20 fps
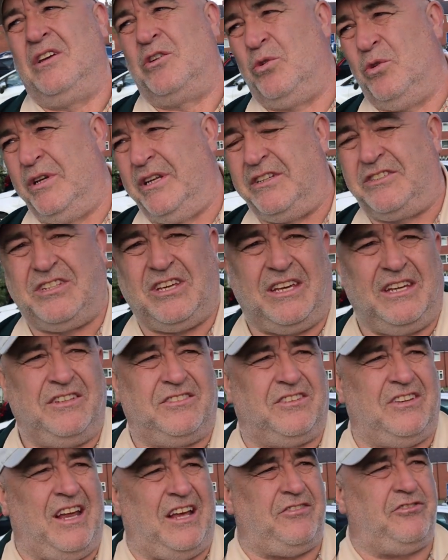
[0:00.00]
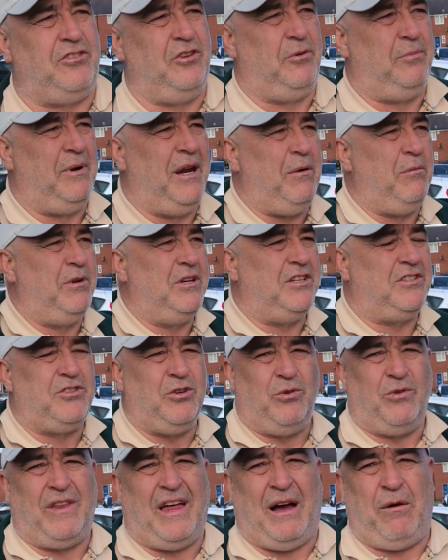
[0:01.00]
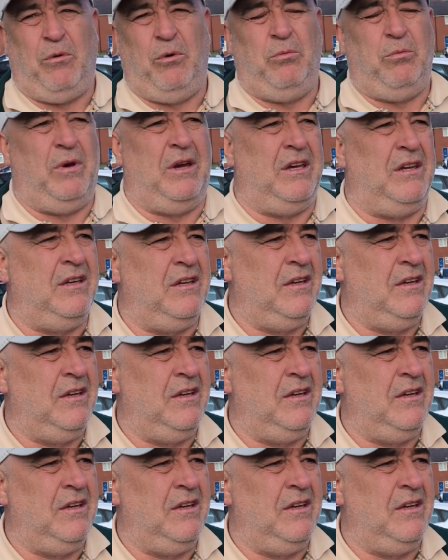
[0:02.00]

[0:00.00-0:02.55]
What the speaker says: going into international break. We'd have took that, wouldn't we?